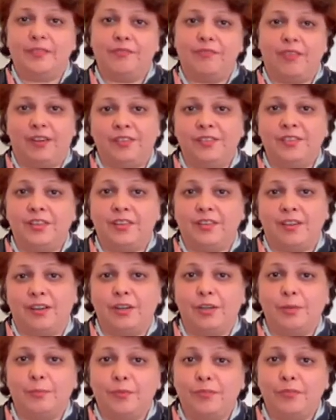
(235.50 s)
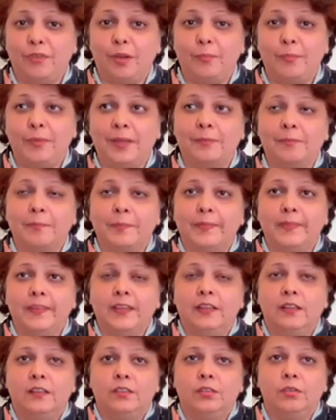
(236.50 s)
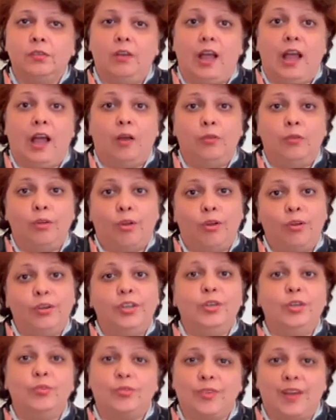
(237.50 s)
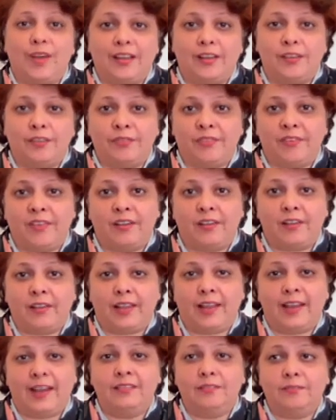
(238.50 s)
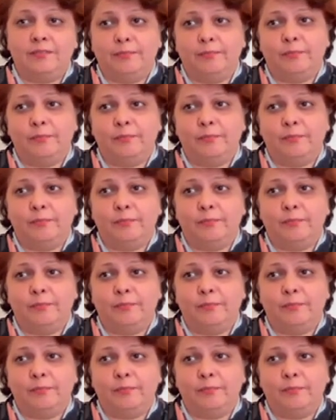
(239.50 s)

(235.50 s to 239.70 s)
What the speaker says: when funds are underperforming. So how long do you track a fund? And